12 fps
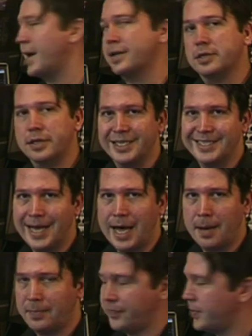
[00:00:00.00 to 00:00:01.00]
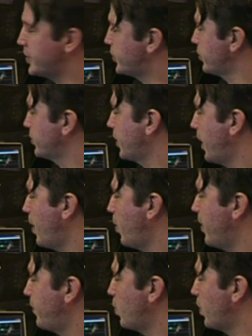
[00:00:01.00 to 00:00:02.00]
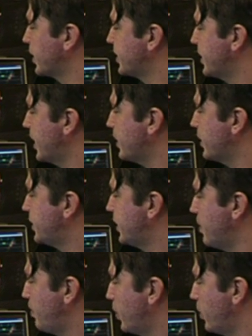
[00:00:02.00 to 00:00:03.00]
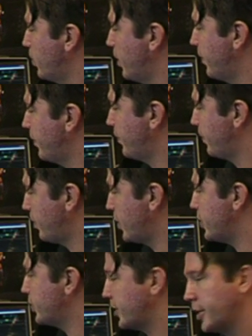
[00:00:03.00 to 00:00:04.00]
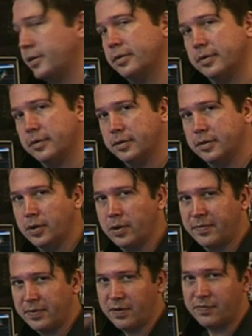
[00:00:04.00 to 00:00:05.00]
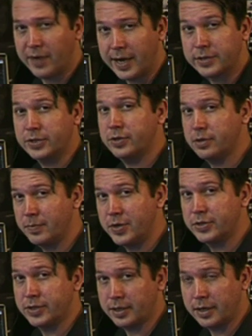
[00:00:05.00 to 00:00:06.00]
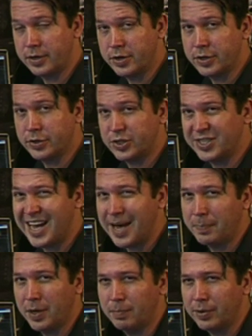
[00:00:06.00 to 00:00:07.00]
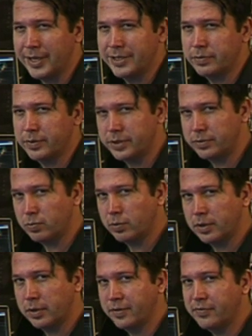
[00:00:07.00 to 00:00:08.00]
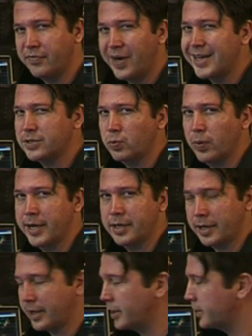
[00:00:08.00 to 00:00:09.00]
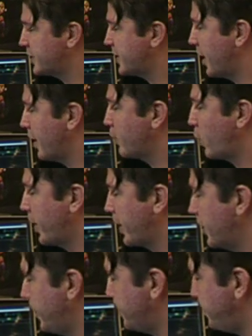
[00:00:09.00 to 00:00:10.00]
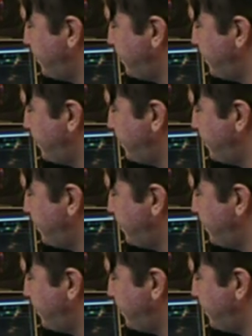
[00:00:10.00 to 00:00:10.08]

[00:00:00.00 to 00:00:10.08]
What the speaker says: actually a tap feature, so that way if you want to set the tempo of the music or of the effects to the music, then you could just tap it in place, which is a really fast way to get set up quickly.